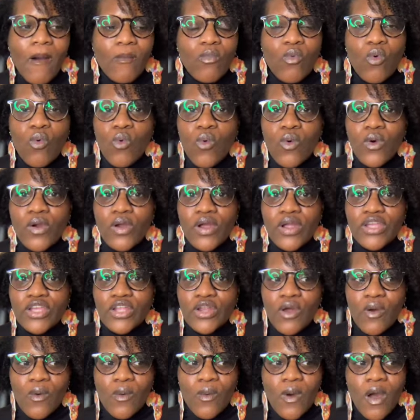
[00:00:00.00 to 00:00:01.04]
or, you
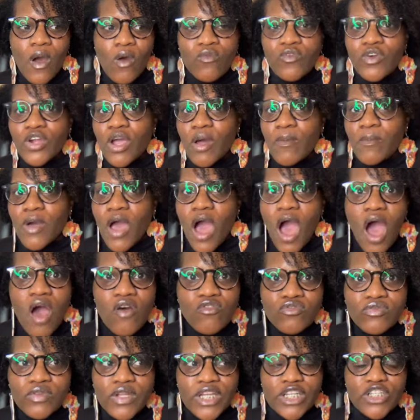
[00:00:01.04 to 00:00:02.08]
know, overcome
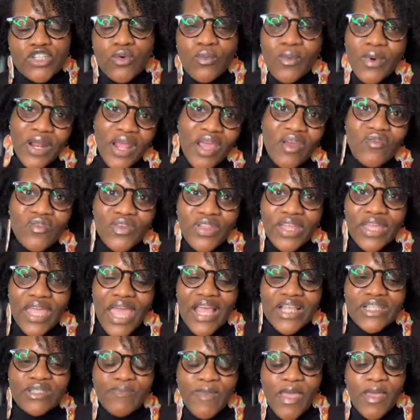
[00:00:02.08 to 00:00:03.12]
conflict or whatever the
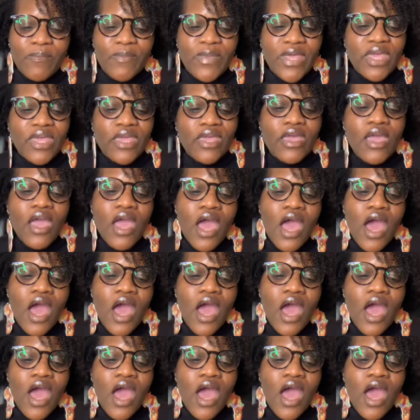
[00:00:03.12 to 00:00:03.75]
case may be.